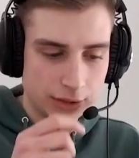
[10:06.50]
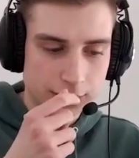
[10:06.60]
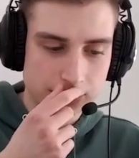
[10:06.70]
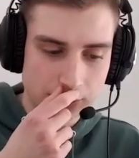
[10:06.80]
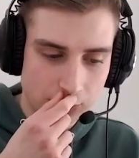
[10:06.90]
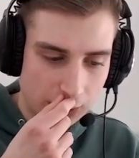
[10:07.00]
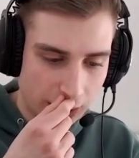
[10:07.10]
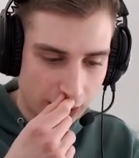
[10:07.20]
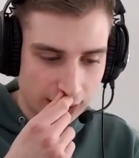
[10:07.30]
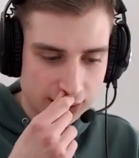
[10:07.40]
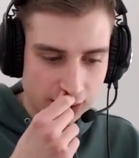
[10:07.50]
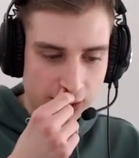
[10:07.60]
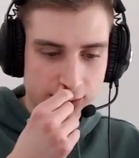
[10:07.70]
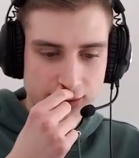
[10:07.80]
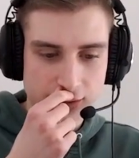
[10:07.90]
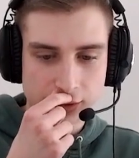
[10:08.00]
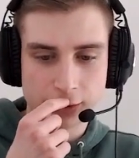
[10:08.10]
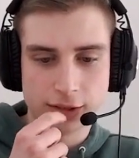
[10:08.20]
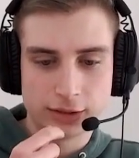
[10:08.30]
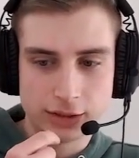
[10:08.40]
So I'd say that
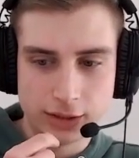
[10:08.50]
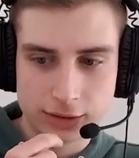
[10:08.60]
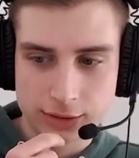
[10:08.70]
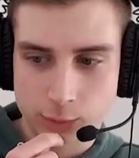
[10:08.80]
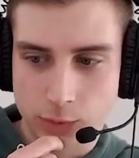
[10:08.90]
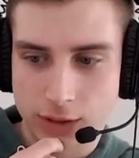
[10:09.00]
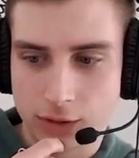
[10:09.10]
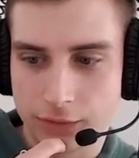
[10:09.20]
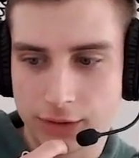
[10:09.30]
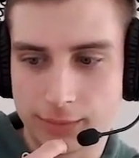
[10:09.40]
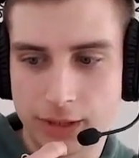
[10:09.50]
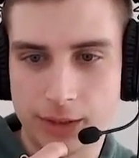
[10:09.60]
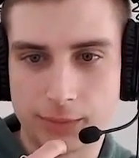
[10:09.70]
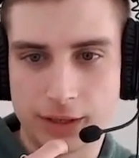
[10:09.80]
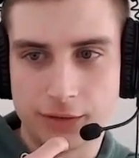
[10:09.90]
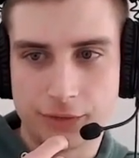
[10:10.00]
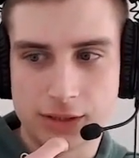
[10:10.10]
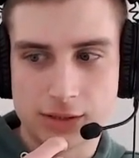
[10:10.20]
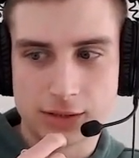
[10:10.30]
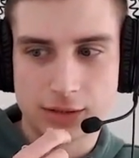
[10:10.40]
security is one of the main
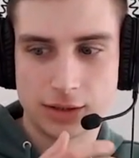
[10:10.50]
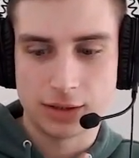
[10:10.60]
benefits